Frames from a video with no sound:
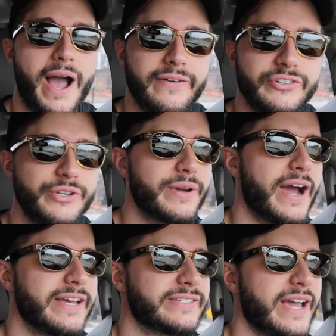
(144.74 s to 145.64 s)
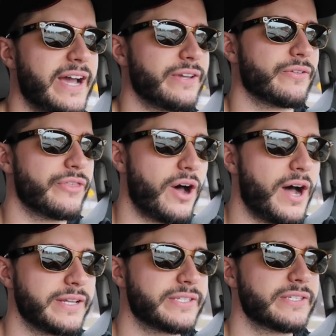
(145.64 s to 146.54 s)
after you guys got your
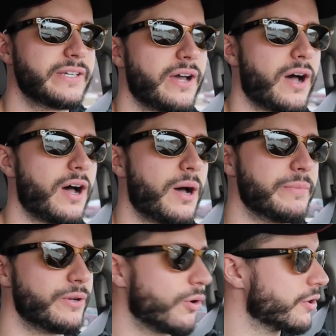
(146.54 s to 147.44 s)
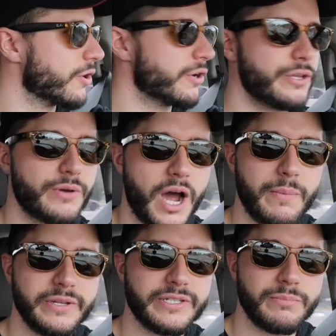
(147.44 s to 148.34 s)
thoughts um, in order, you
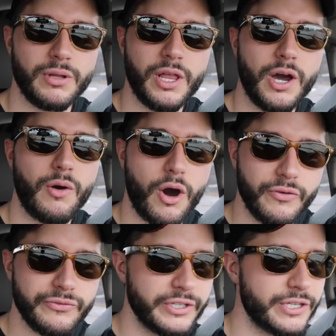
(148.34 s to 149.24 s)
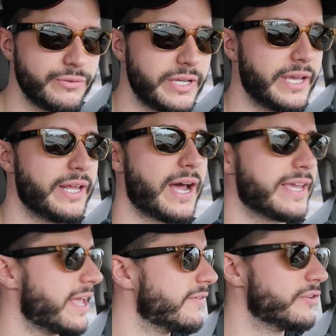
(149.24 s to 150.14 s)
commented below. Hopefully you did.
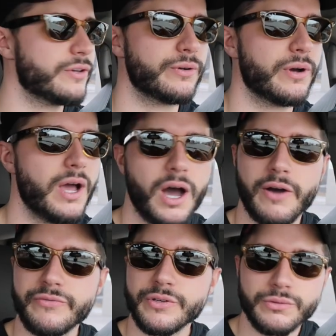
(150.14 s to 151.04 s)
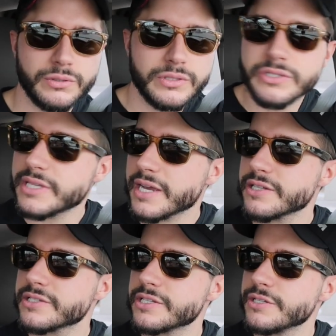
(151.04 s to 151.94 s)
I gave you a few
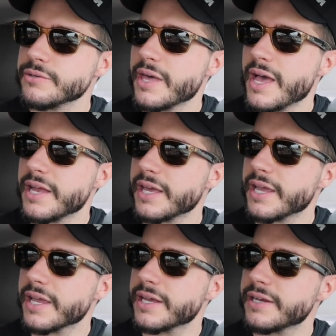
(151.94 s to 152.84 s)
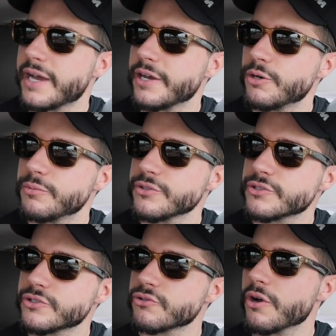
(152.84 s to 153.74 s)
seconds to do that, and I
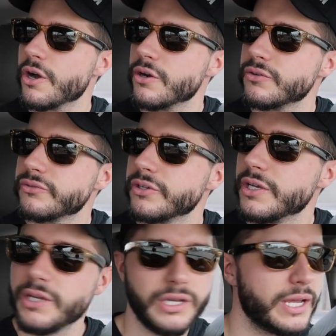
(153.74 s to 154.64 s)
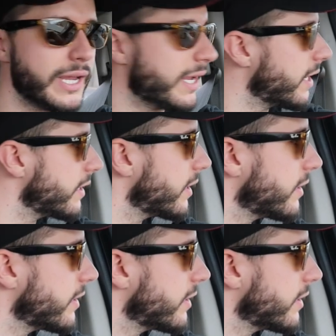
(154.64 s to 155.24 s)
almost drove, and